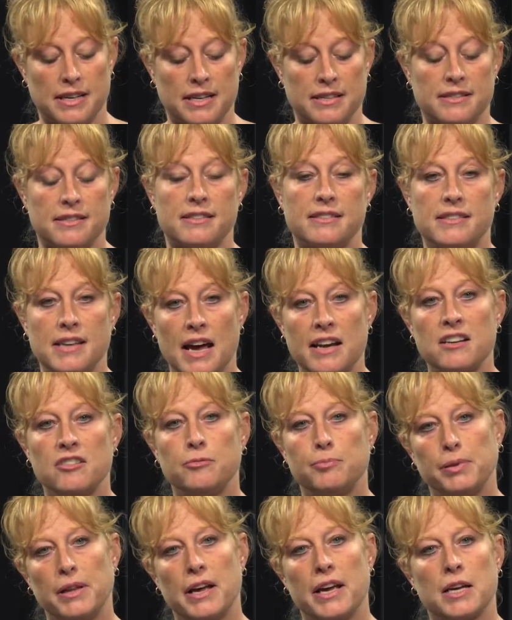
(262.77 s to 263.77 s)
instead
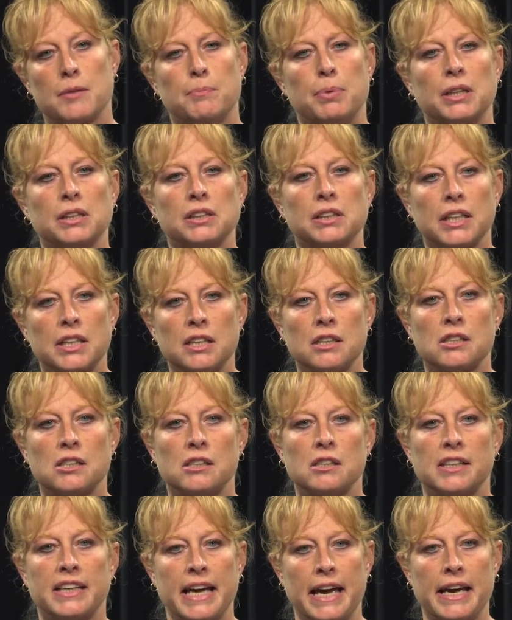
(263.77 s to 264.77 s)
of playing
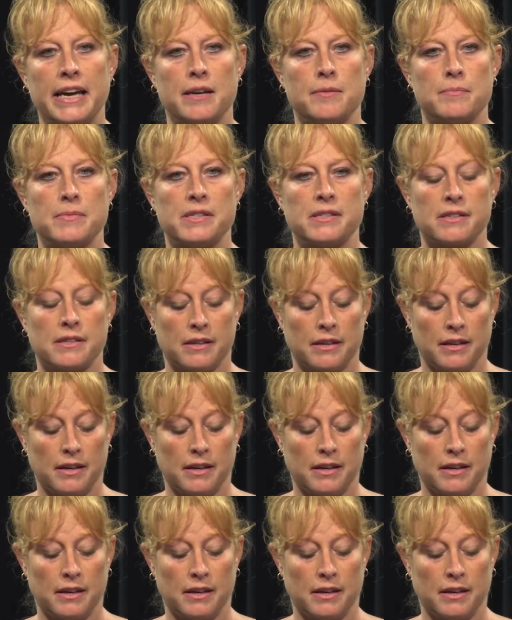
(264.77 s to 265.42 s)
political games.